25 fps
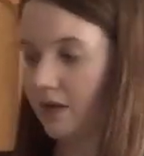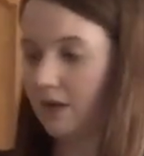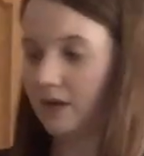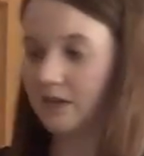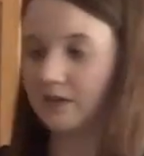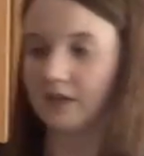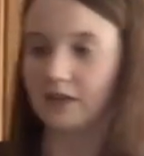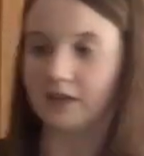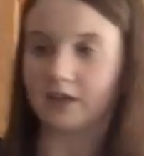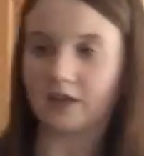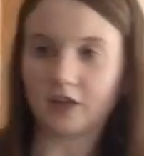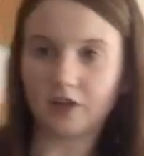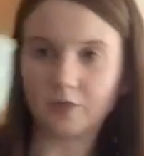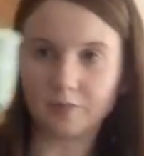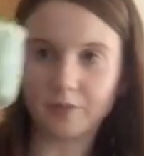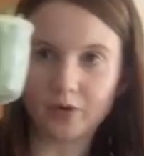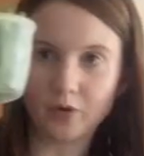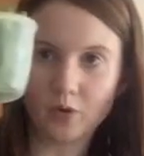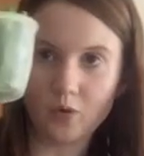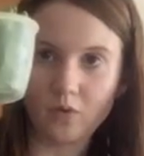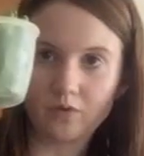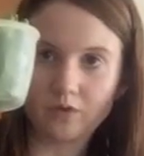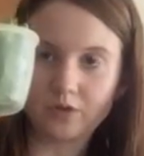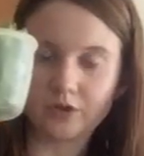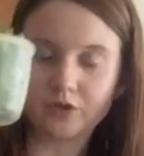It's a little bit
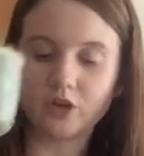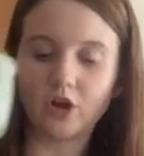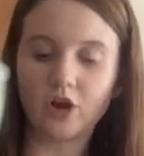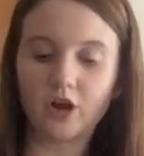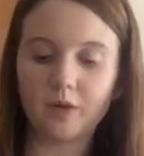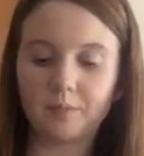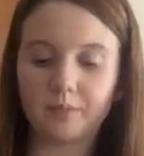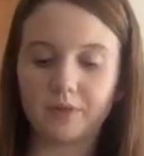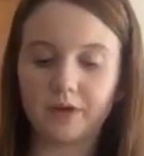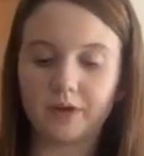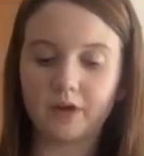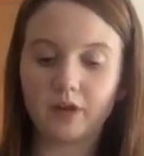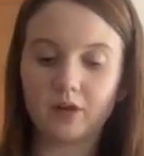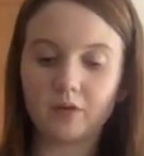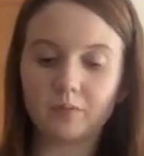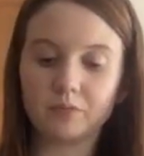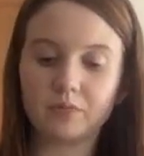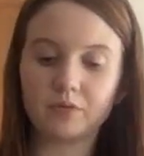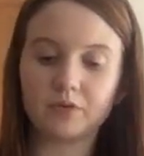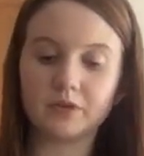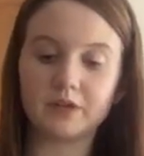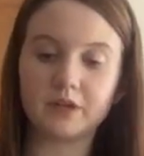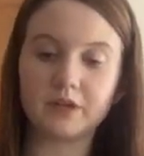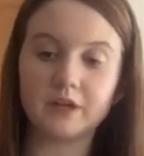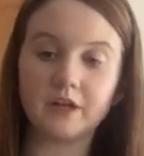over top, but I'll
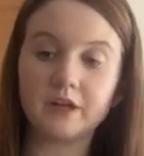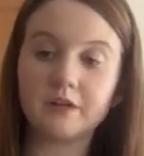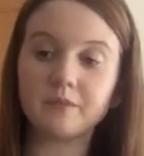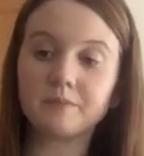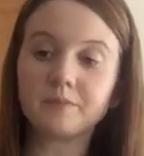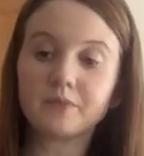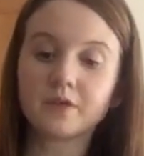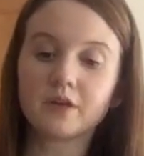put it in.